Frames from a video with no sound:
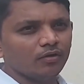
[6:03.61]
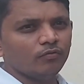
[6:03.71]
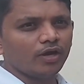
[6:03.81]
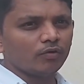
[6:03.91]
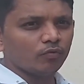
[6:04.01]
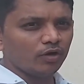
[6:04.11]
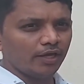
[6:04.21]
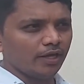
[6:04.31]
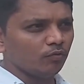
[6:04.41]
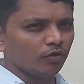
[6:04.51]
We are
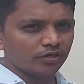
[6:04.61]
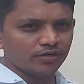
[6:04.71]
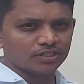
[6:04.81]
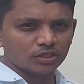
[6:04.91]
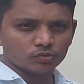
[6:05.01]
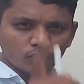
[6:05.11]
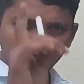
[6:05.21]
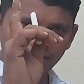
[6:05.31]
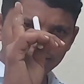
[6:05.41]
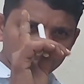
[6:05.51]
only going to discuss
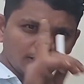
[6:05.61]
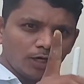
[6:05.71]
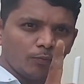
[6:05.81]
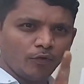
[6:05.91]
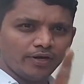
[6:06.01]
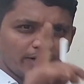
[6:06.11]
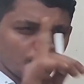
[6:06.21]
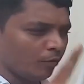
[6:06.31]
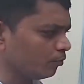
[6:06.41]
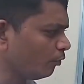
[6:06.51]
only single point and
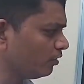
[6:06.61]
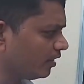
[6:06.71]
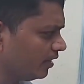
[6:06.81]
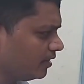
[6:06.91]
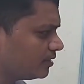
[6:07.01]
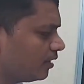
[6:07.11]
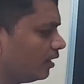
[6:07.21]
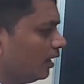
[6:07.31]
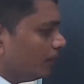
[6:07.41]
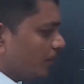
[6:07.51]
important point, that is
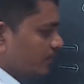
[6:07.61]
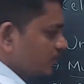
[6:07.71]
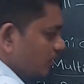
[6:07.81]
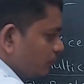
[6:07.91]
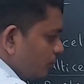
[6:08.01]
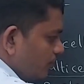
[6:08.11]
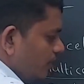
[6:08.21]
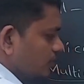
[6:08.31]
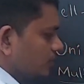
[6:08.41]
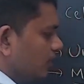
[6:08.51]
presence of
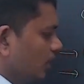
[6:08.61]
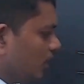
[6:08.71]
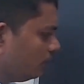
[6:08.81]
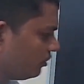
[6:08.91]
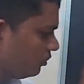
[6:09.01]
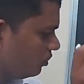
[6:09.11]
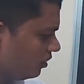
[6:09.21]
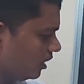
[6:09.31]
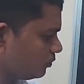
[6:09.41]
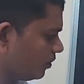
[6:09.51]
nucleus. If the
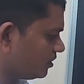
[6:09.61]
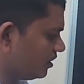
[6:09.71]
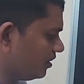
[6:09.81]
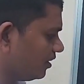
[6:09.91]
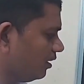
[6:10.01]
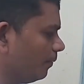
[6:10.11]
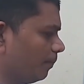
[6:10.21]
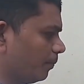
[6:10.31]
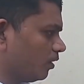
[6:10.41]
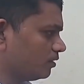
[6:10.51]
nucleus present in the
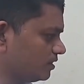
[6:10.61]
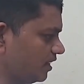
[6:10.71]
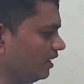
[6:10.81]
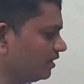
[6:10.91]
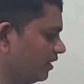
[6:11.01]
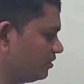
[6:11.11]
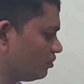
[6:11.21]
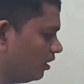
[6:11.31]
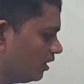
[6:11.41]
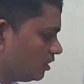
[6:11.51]
cell, that is
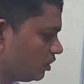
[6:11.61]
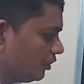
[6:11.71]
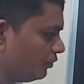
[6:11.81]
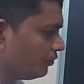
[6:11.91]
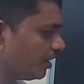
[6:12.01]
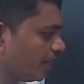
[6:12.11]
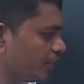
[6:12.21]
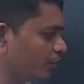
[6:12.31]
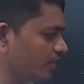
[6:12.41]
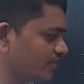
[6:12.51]
called as
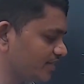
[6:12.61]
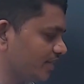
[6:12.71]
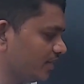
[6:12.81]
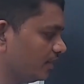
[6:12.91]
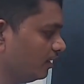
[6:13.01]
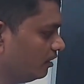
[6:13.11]
eukaryotic cell.